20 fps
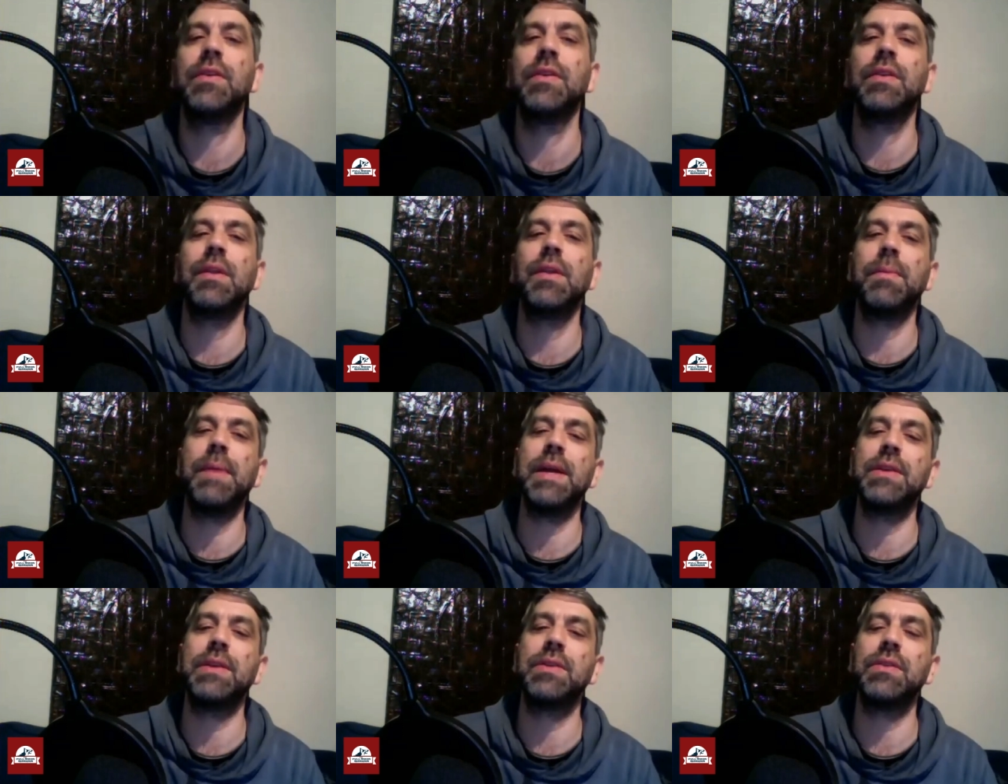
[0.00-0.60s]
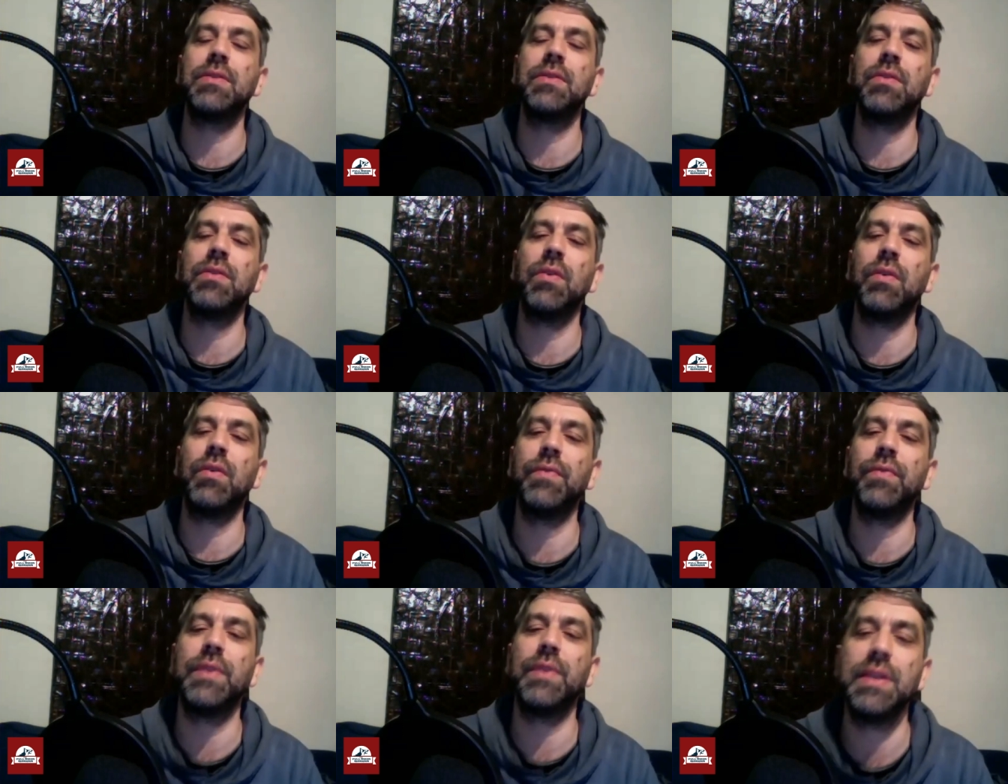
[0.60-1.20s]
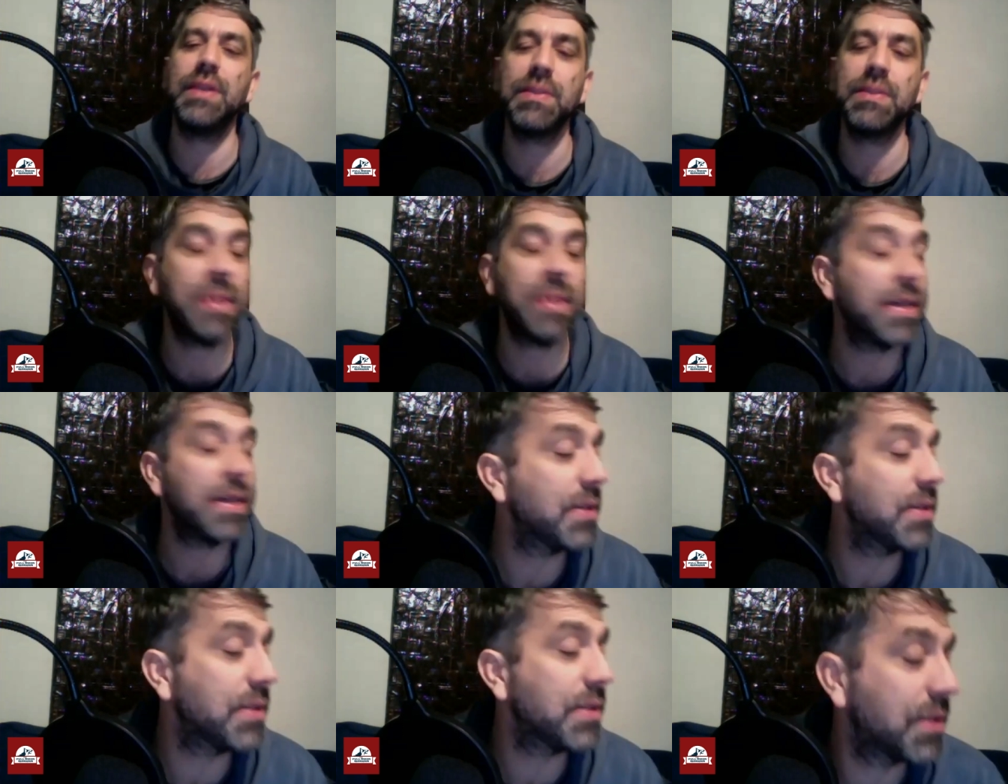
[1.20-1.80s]
the mansion of the
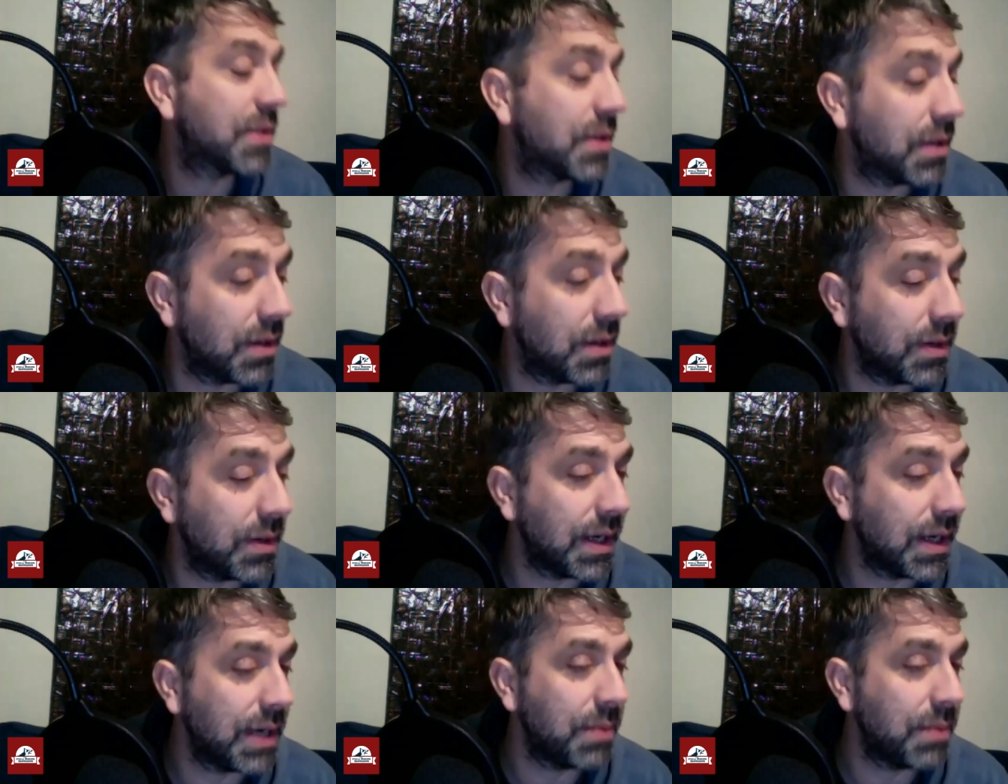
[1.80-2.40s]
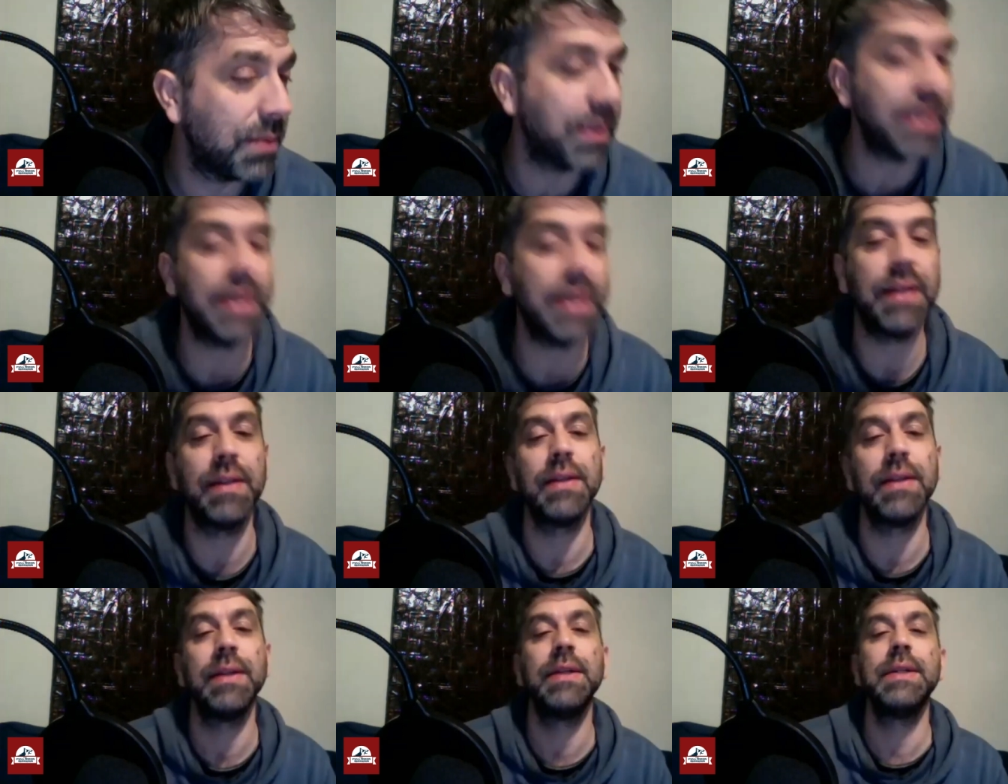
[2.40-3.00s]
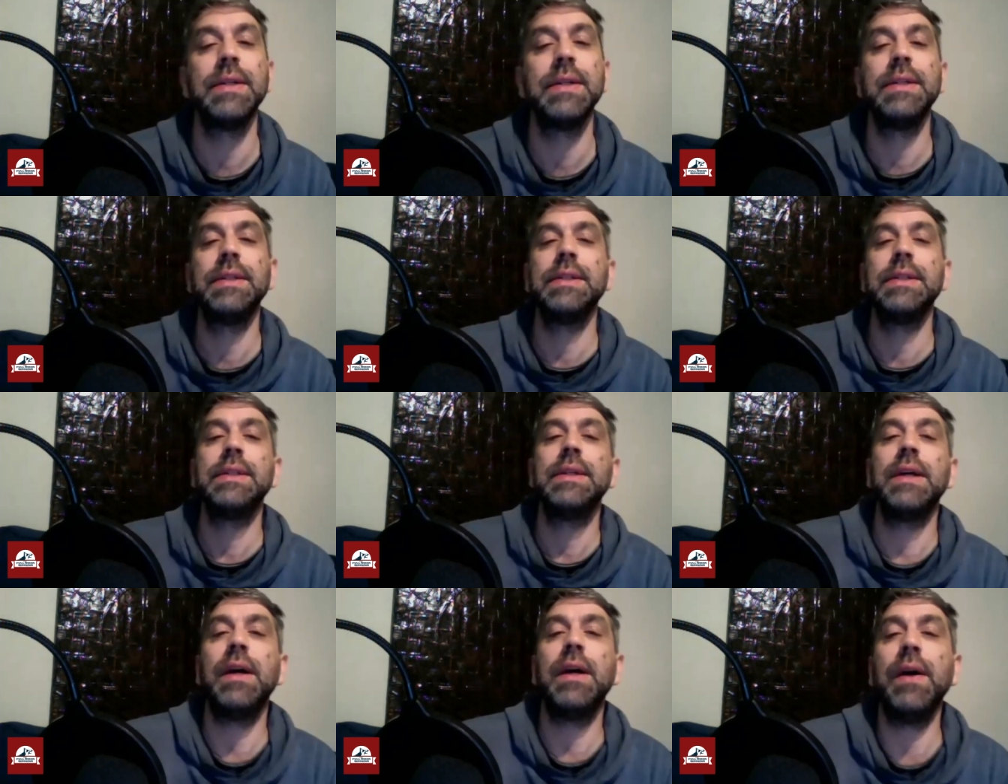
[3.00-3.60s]
specters that locate within.
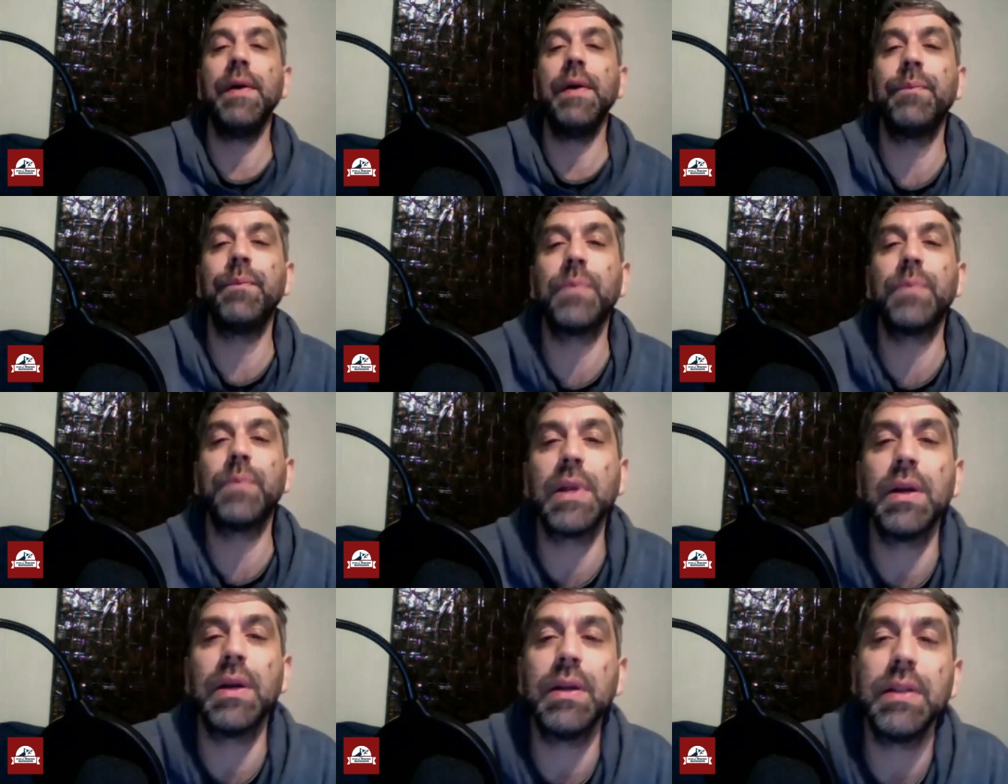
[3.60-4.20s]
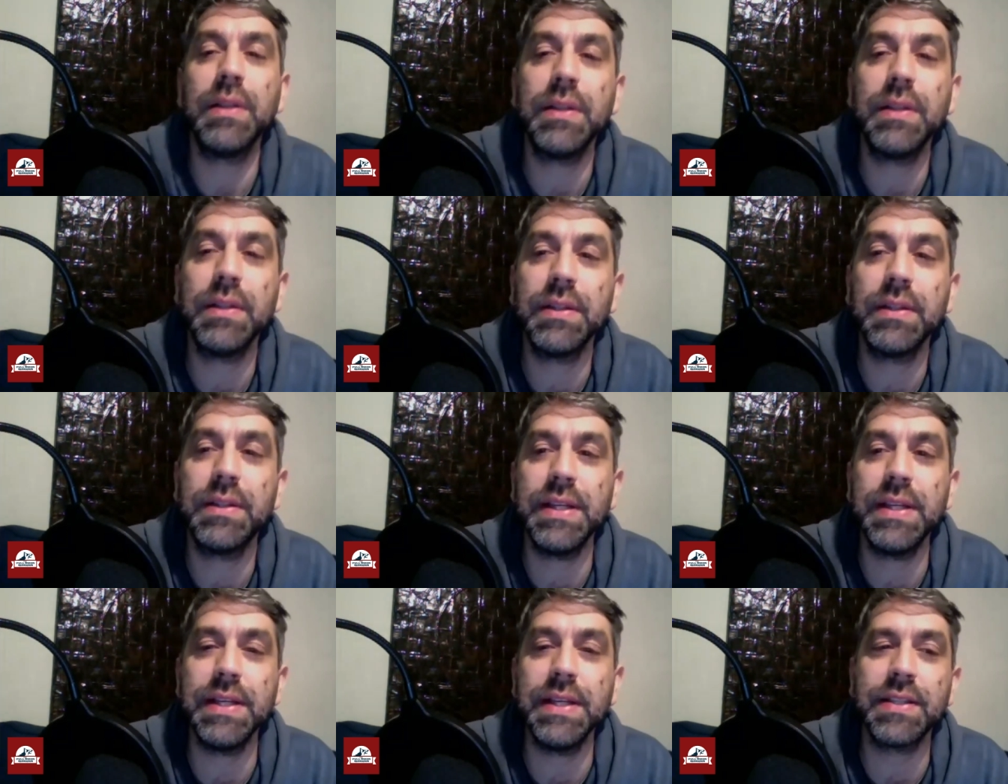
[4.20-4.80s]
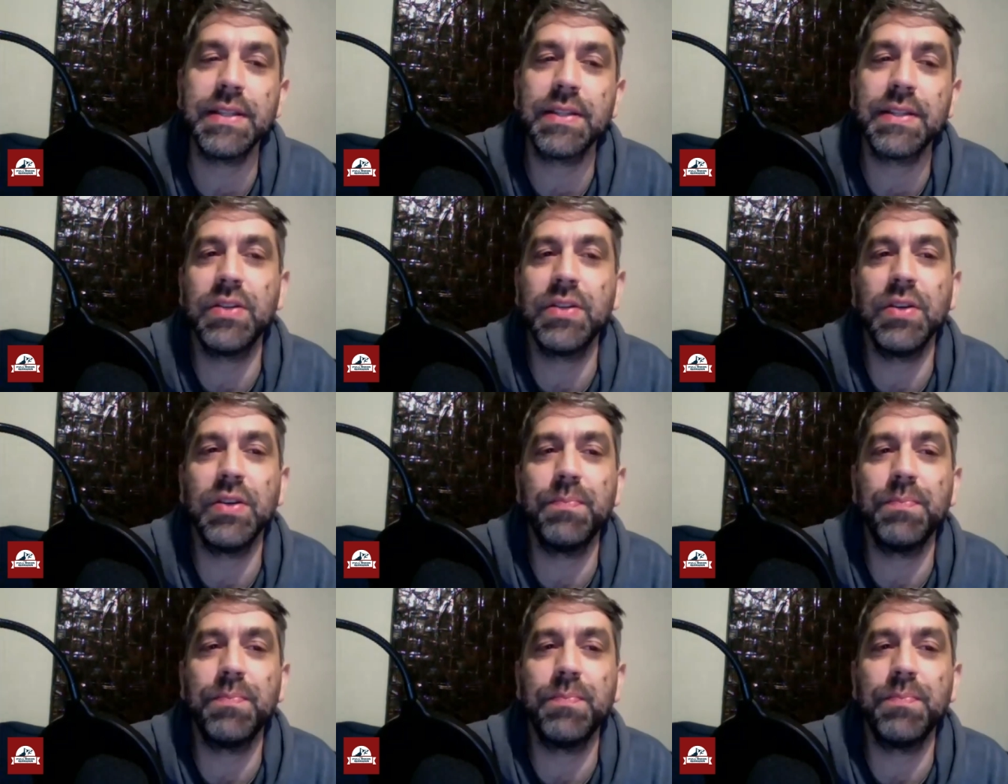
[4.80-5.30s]
Um, this could